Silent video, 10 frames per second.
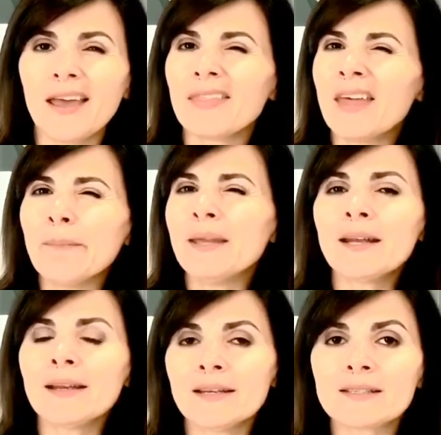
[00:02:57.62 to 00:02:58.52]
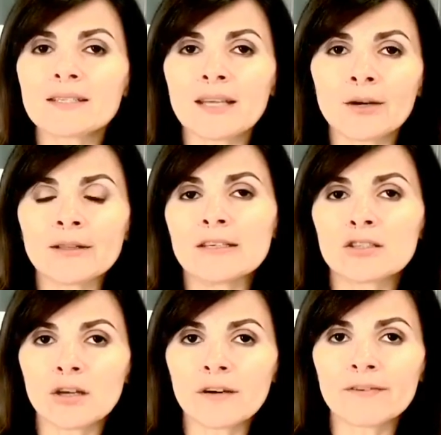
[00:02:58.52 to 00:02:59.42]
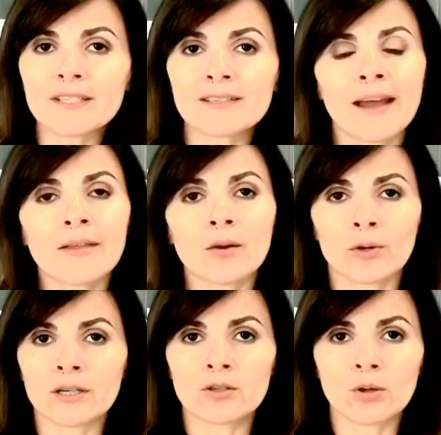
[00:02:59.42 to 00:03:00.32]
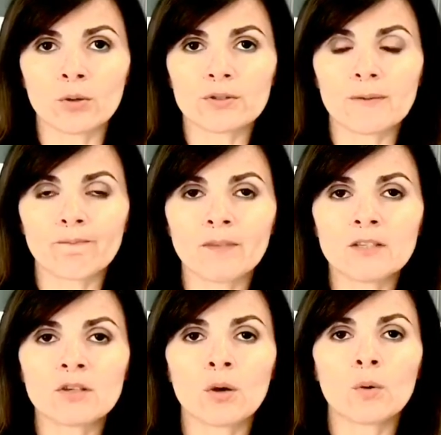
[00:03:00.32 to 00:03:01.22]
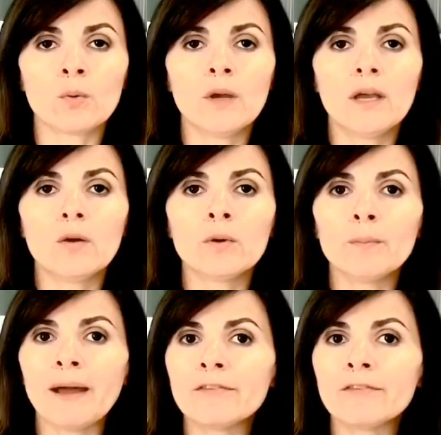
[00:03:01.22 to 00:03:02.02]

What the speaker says: that may not necessarily serve us now that we're adults. And so we might